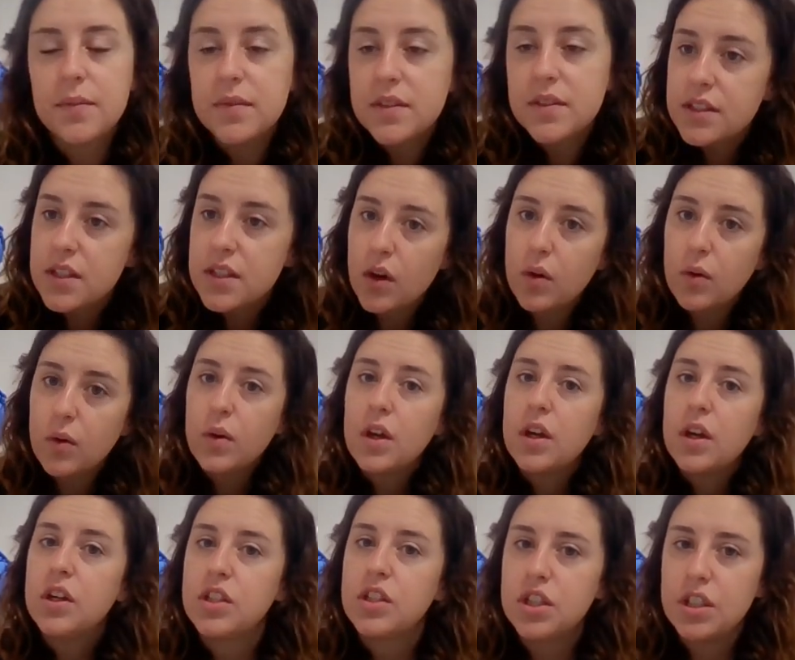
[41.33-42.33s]
So
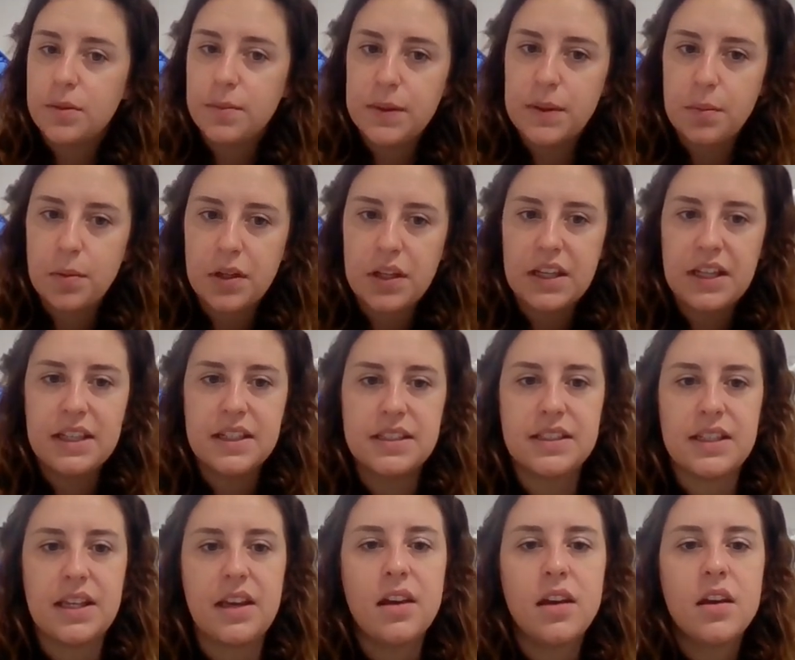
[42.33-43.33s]
should be pretty
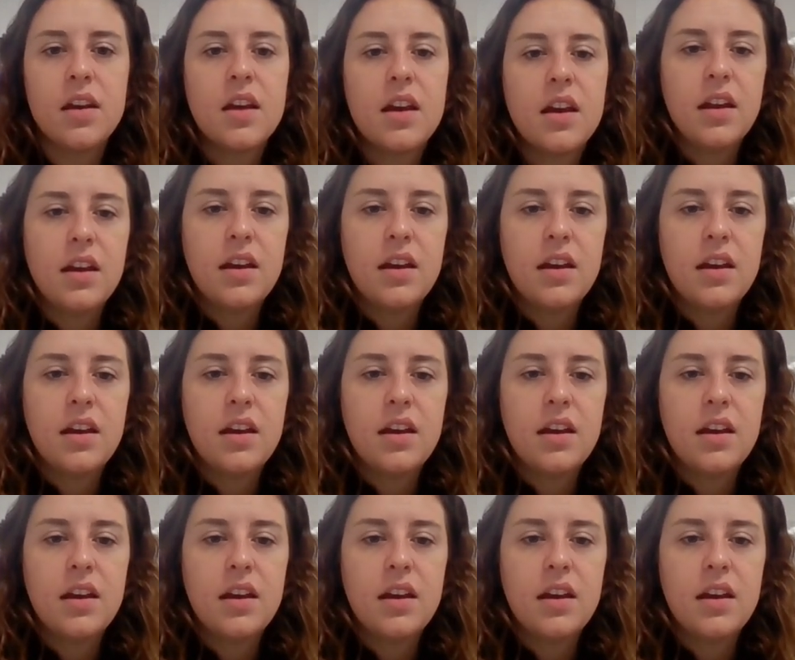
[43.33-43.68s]
easy.